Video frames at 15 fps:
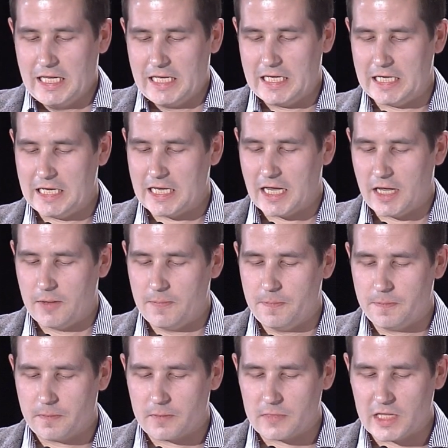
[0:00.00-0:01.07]
He,
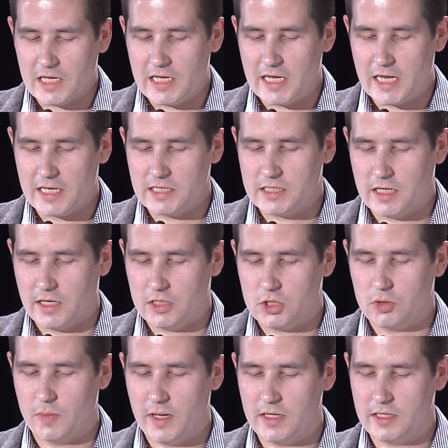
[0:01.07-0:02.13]
um, he has uh,
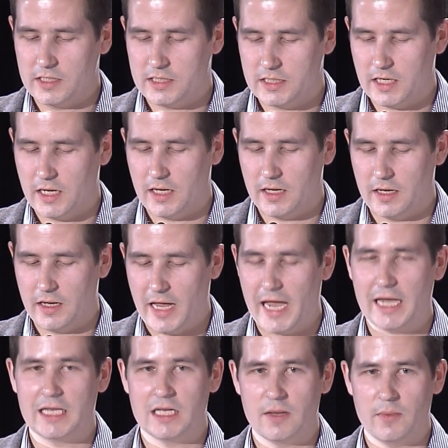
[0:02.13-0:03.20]
tremendous uh,
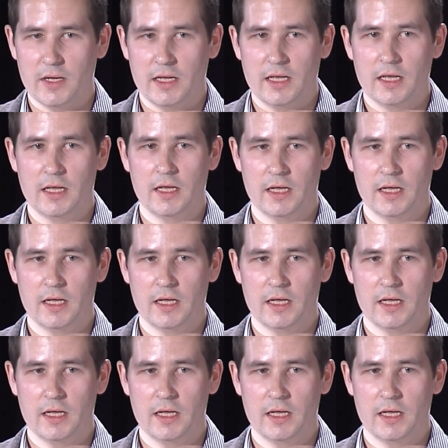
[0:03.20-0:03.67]
academic